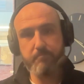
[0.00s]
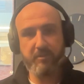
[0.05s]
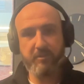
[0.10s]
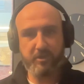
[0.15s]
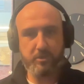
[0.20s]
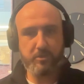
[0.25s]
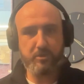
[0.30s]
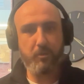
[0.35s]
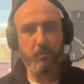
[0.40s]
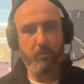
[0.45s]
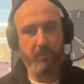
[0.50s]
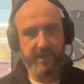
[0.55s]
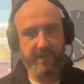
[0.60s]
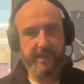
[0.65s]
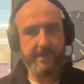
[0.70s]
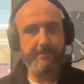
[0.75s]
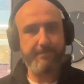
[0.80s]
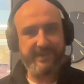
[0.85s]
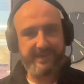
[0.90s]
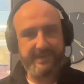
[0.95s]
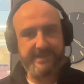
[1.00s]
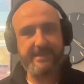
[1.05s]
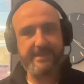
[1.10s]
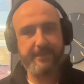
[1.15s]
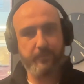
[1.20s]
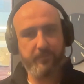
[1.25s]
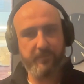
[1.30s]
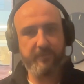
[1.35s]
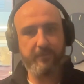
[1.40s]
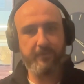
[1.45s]
but you don't want it competing
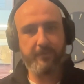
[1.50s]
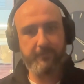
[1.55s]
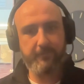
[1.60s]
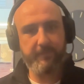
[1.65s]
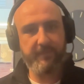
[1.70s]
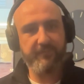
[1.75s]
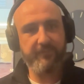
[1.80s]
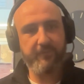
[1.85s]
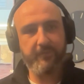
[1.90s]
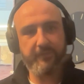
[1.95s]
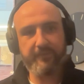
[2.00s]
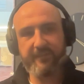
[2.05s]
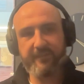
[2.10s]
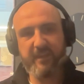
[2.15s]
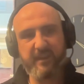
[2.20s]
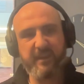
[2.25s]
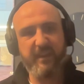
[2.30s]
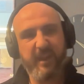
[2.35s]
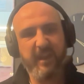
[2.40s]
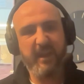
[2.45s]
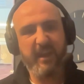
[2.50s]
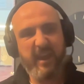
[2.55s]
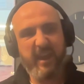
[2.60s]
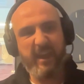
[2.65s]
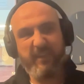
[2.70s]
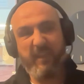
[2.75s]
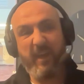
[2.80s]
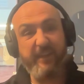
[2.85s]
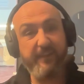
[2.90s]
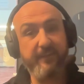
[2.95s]
with another piece of content.
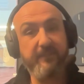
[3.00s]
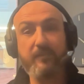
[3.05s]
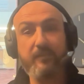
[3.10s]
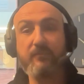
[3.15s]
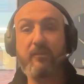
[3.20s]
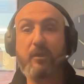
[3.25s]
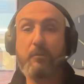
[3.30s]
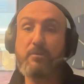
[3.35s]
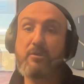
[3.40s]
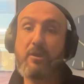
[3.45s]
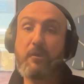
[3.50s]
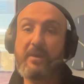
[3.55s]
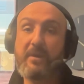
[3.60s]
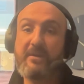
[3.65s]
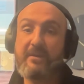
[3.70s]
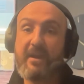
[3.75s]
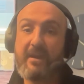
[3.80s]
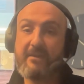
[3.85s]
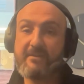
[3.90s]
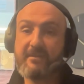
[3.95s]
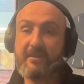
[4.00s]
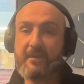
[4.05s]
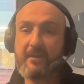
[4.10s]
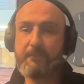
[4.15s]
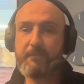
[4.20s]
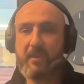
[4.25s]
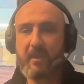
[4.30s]
In that instance, I would no index it.